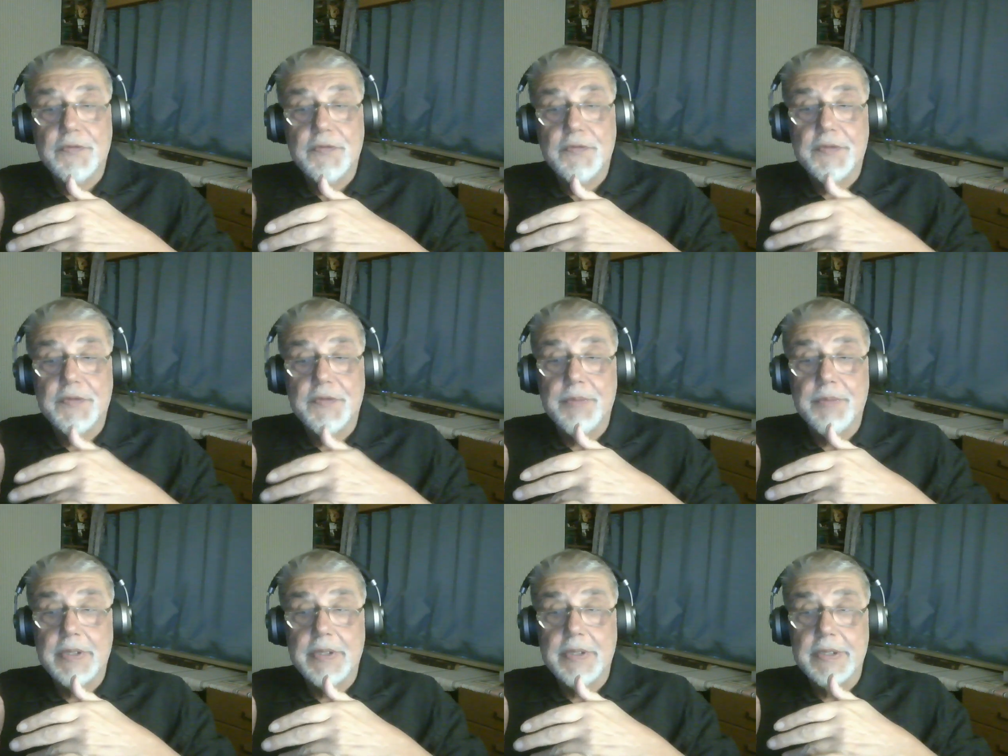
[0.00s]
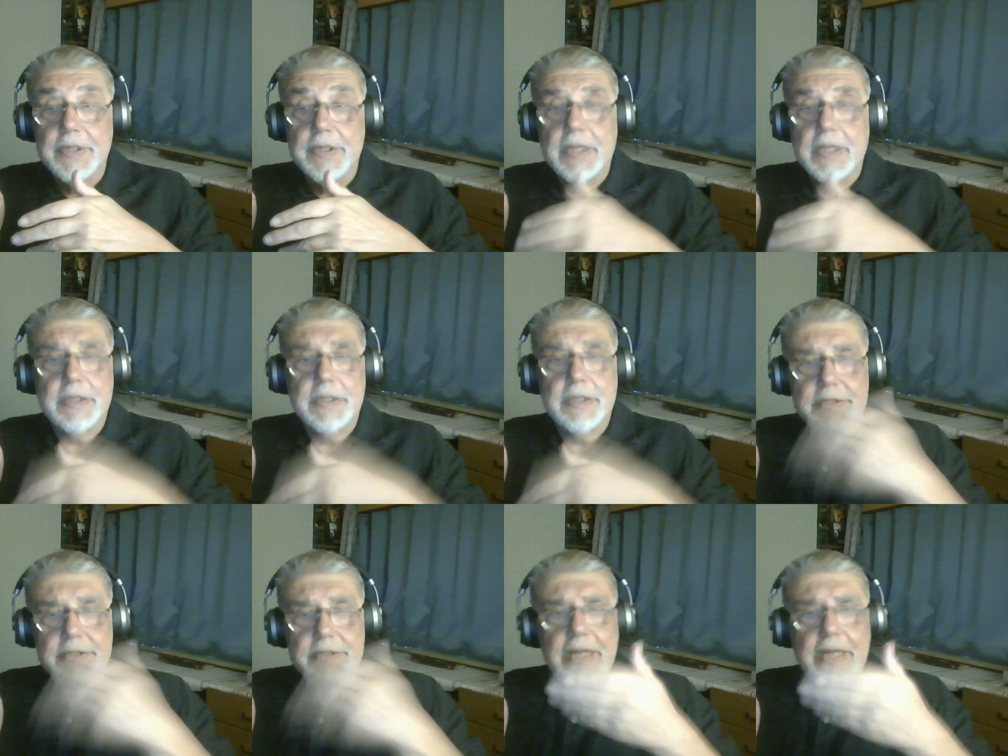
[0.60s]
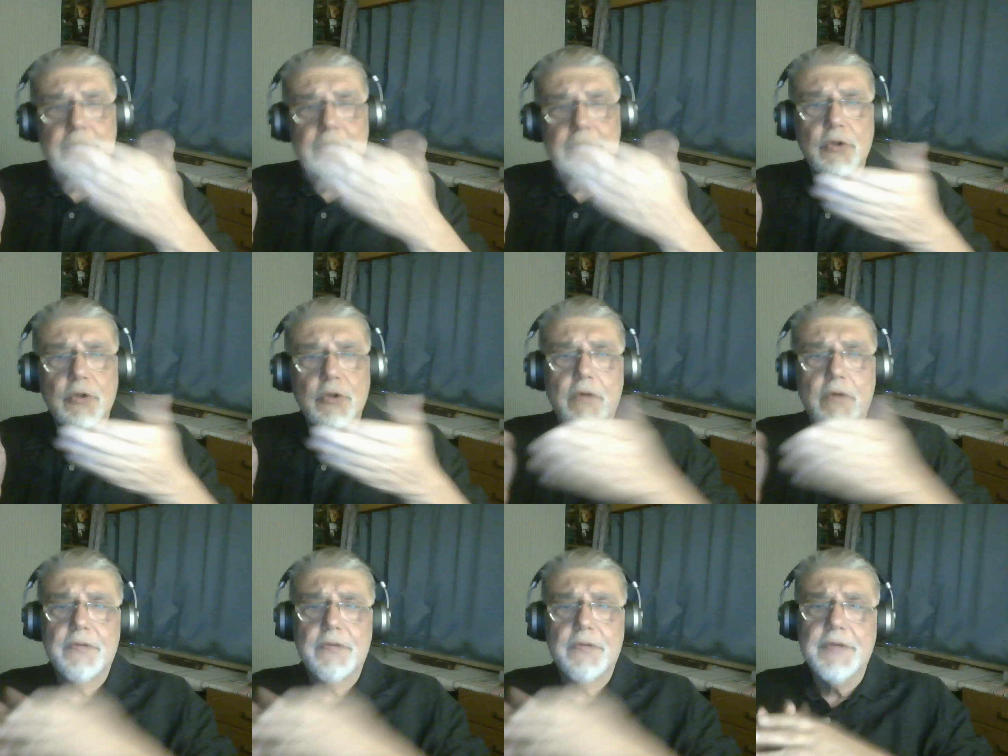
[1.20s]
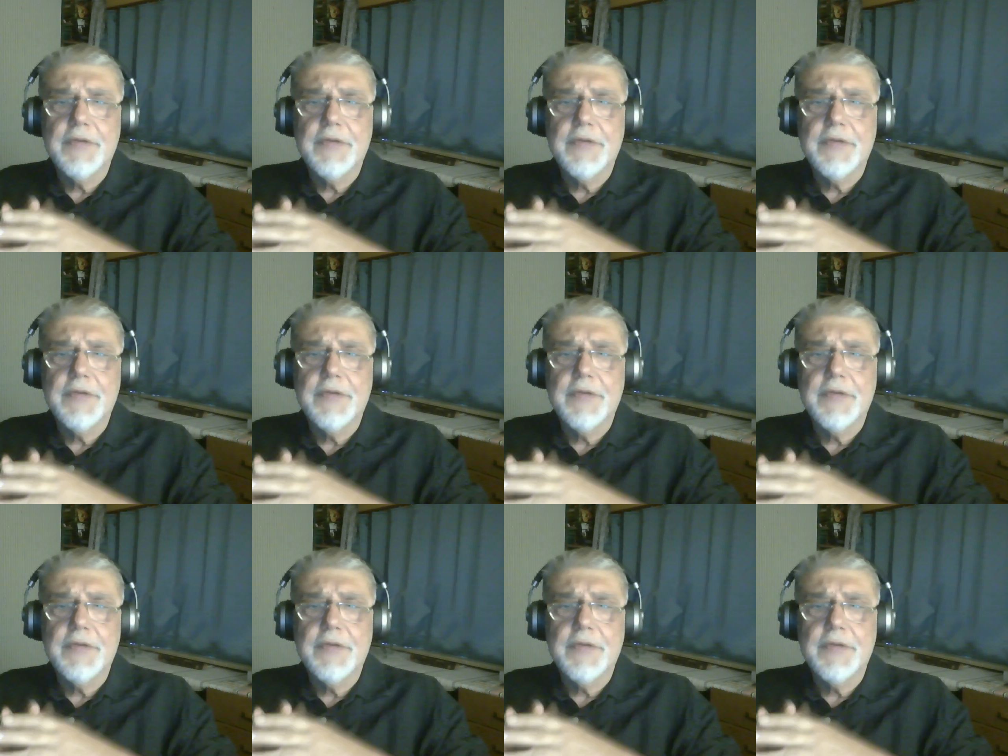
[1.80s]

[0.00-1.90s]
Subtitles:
billion. Take the lower figure,